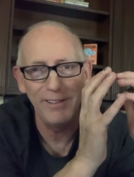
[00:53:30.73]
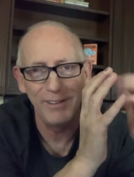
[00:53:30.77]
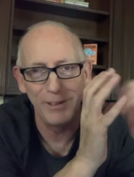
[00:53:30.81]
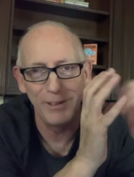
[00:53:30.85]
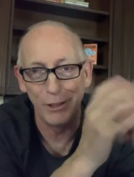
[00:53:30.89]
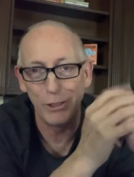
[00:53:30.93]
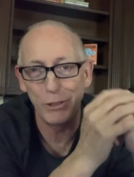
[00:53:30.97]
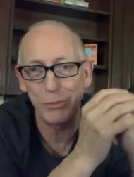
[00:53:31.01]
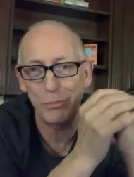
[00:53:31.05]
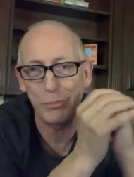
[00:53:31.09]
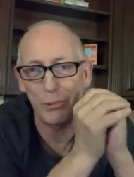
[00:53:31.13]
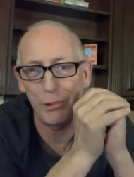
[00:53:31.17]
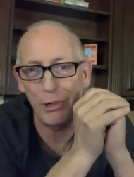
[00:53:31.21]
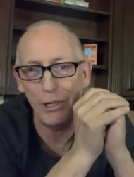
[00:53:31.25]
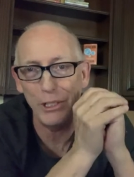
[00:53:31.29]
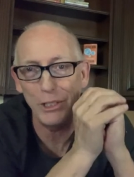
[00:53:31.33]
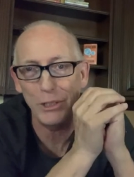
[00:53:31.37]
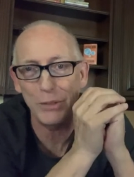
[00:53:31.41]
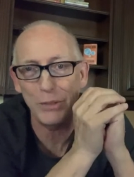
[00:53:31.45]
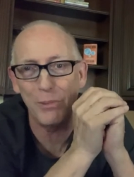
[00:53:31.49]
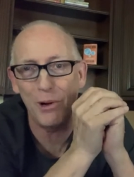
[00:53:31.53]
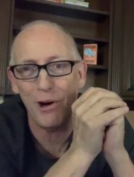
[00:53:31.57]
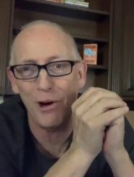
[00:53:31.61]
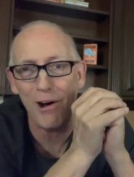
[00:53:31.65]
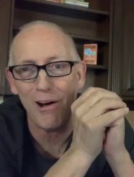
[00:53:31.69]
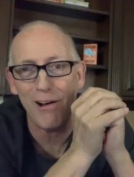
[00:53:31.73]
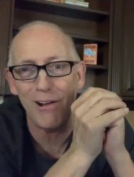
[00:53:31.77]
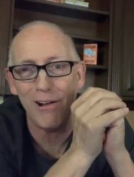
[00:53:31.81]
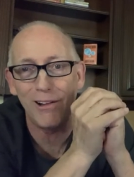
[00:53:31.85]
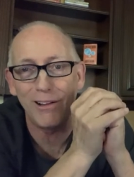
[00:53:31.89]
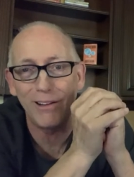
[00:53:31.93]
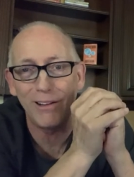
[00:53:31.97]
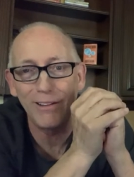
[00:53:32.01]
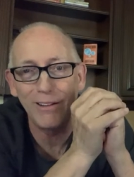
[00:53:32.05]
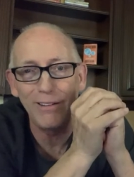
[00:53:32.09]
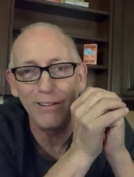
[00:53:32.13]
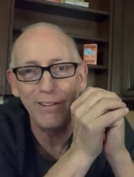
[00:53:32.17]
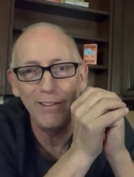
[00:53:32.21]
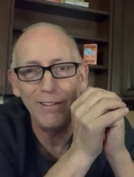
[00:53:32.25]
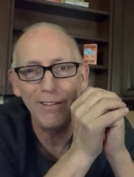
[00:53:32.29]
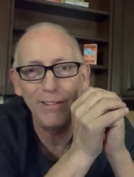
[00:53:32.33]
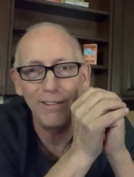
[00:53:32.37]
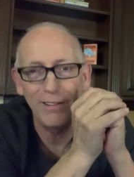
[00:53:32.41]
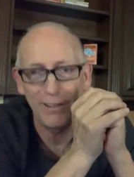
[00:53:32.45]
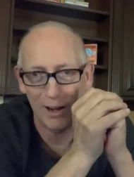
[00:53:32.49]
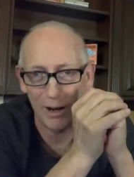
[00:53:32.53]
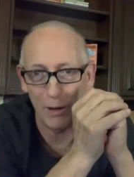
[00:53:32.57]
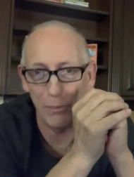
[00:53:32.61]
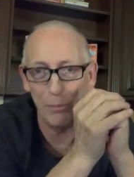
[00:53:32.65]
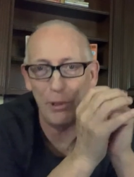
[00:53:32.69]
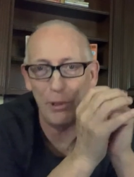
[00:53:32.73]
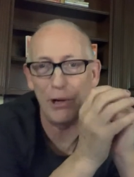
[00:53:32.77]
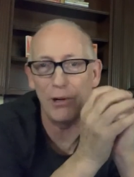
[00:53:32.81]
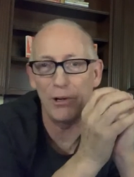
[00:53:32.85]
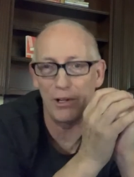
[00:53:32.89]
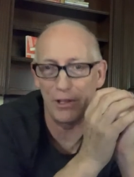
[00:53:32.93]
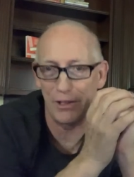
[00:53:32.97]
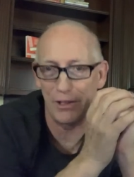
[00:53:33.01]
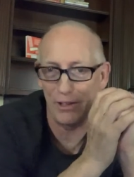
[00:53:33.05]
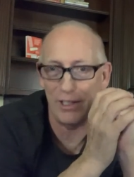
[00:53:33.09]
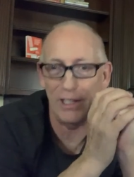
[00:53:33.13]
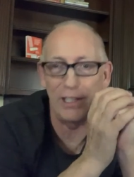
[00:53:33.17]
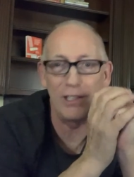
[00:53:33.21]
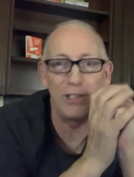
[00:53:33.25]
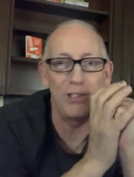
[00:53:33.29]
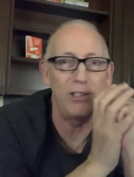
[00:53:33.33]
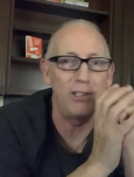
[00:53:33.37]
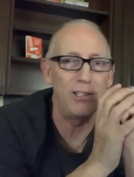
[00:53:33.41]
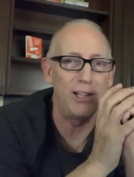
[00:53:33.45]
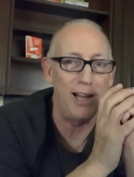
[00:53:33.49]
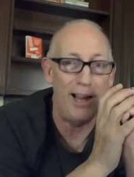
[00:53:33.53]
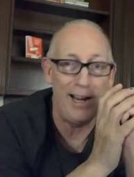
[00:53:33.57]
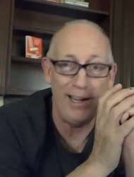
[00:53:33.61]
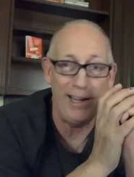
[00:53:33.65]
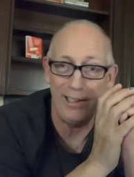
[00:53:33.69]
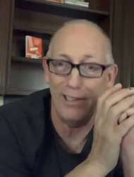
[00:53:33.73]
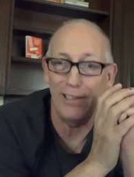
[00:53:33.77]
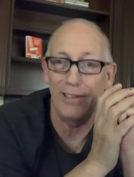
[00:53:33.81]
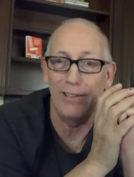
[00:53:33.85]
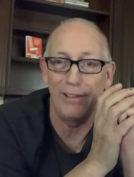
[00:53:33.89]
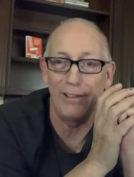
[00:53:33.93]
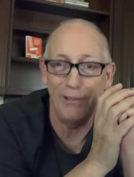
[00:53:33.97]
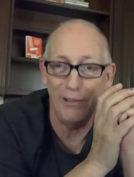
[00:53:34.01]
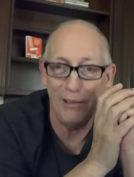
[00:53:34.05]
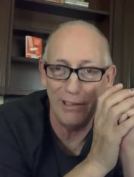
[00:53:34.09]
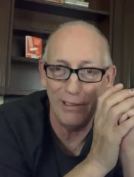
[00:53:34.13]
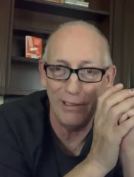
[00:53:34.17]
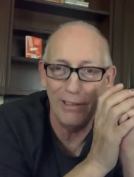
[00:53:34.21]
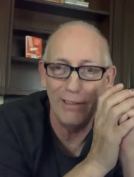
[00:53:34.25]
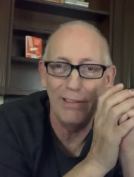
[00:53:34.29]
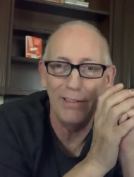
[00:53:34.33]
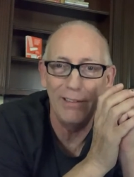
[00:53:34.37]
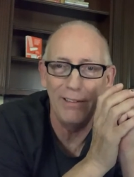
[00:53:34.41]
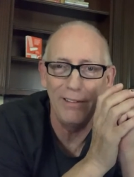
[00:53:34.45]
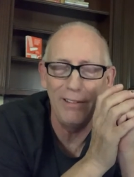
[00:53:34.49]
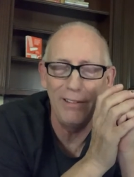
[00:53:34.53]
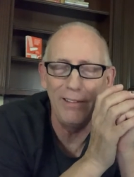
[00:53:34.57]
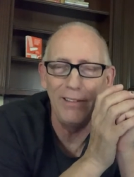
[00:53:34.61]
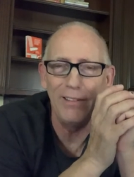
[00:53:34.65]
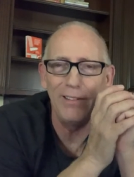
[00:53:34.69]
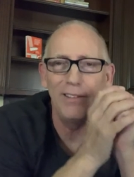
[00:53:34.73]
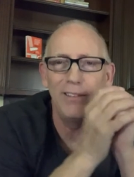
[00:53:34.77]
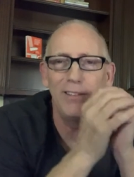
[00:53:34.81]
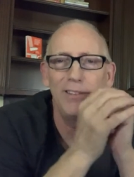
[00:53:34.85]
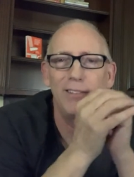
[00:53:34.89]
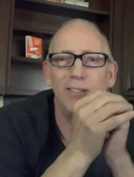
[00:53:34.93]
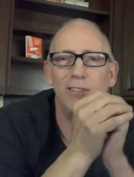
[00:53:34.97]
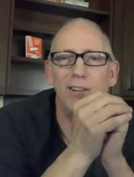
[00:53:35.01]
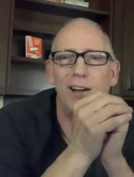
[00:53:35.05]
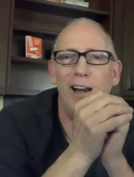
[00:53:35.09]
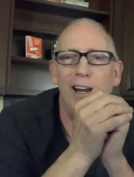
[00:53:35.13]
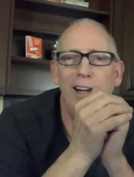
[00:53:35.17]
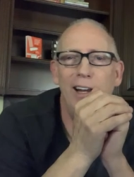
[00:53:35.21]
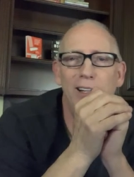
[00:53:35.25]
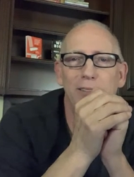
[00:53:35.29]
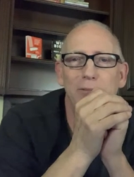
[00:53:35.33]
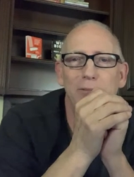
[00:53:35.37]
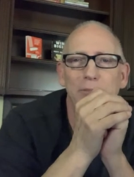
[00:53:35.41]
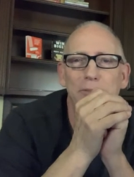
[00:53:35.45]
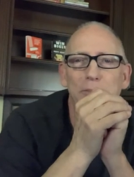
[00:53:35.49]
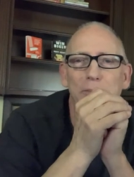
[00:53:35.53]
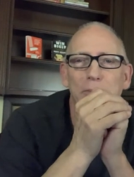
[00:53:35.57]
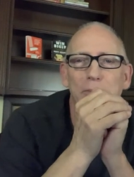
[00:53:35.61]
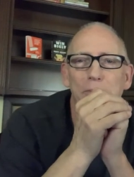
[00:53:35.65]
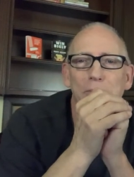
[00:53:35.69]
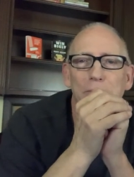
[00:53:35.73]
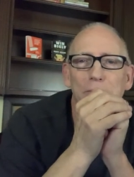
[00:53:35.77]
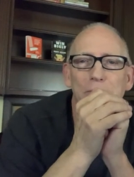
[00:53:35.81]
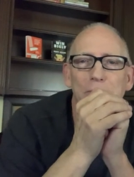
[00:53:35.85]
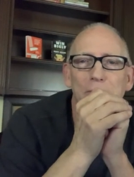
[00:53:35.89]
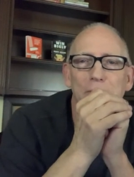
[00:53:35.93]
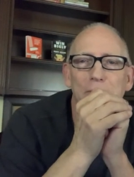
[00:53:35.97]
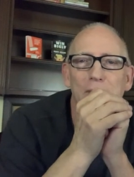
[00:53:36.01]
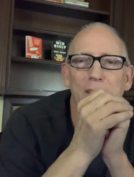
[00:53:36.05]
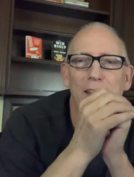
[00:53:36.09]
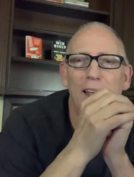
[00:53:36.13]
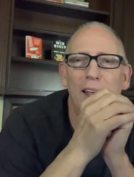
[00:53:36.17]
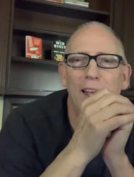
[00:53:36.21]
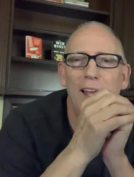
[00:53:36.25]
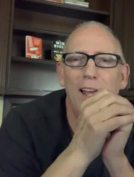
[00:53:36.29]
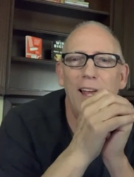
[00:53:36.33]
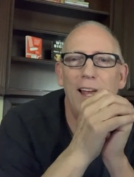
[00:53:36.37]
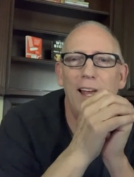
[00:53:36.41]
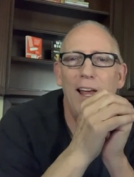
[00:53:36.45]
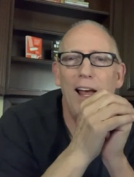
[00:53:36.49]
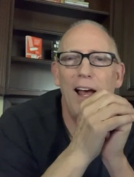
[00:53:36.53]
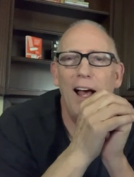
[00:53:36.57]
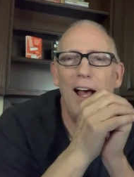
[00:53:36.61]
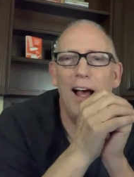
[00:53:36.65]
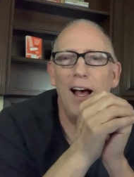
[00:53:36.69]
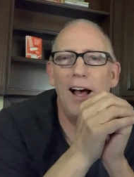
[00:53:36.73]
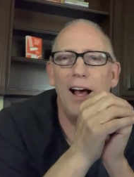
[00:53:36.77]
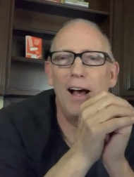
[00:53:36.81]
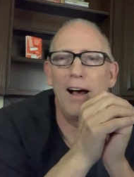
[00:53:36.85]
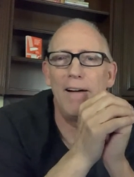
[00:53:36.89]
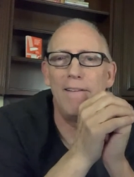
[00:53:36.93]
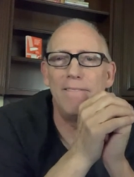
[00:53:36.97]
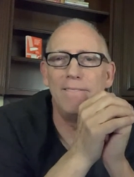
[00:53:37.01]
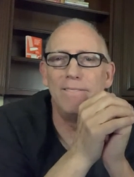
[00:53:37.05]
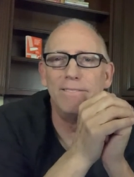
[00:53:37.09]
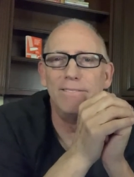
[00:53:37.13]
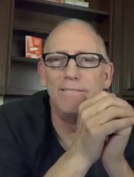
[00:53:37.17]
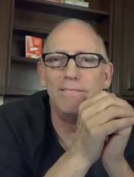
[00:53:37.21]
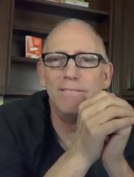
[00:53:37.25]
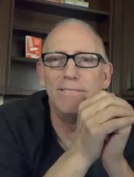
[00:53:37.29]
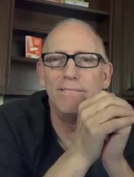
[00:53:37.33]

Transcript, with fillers: it's pretty small compared to the things you'd like to do, right? Um,